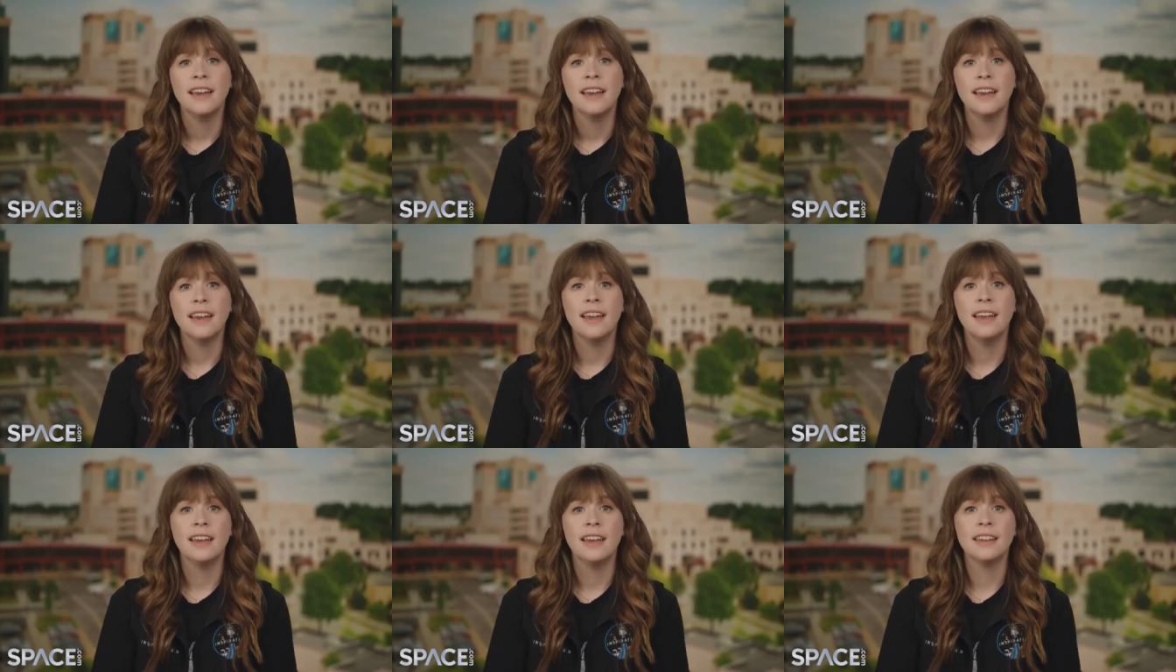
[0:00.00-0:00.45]

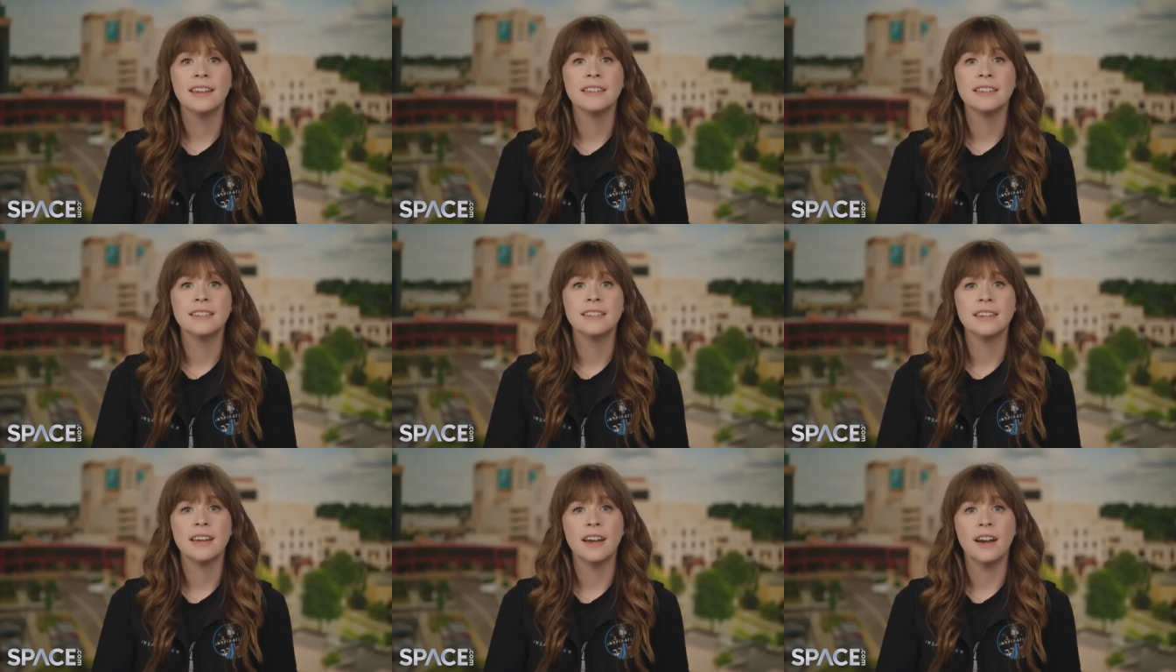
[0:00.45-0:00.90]

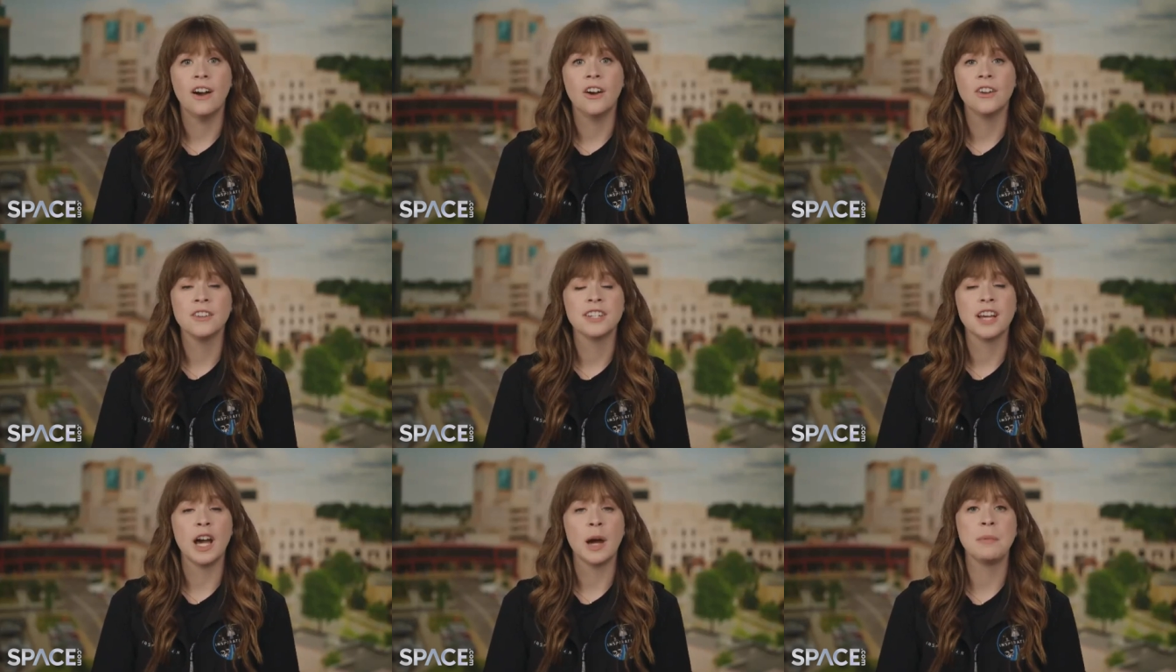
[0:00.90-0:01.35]
And
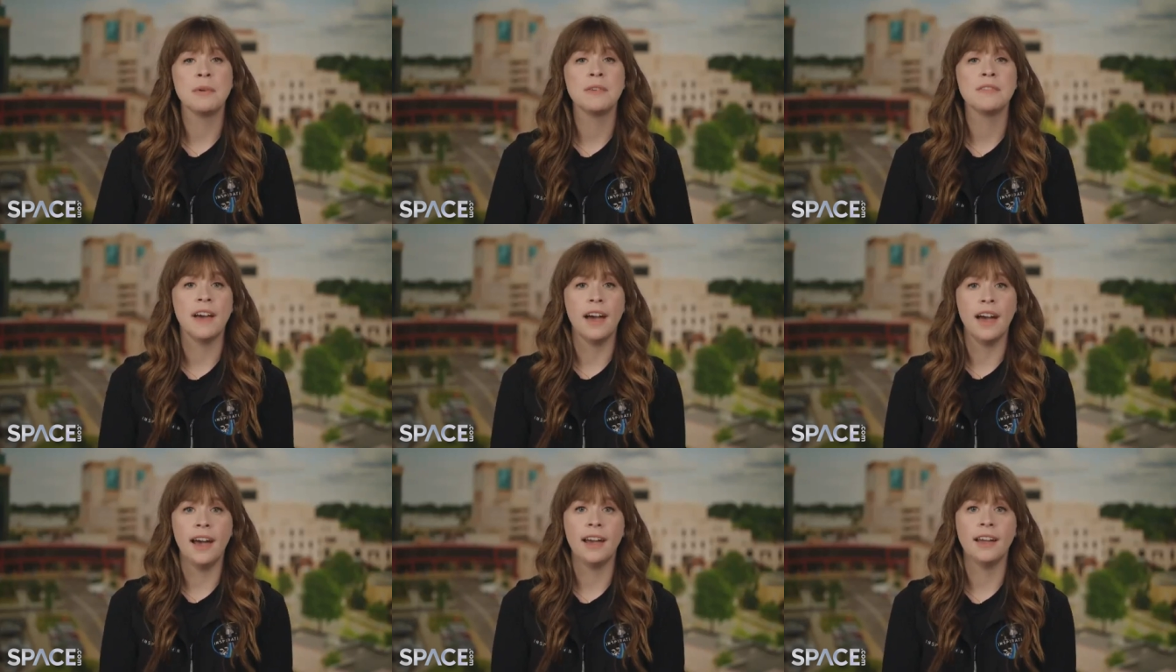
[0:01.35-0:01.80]
on top
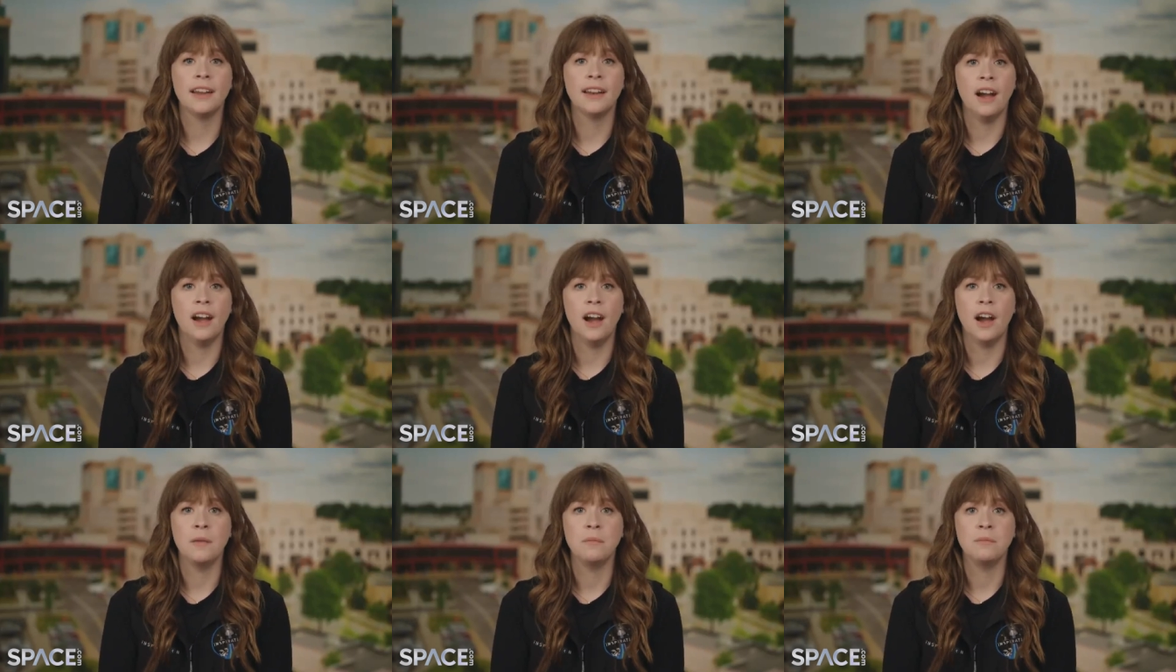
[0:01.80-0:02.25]
of that,
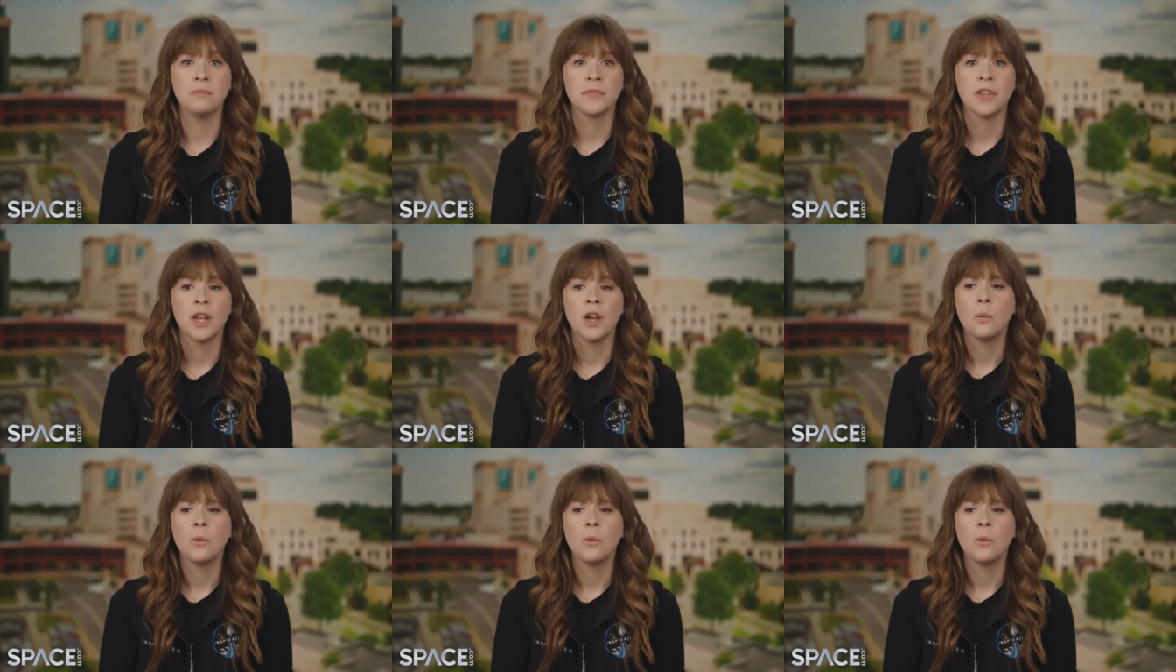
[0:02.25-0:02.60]
um,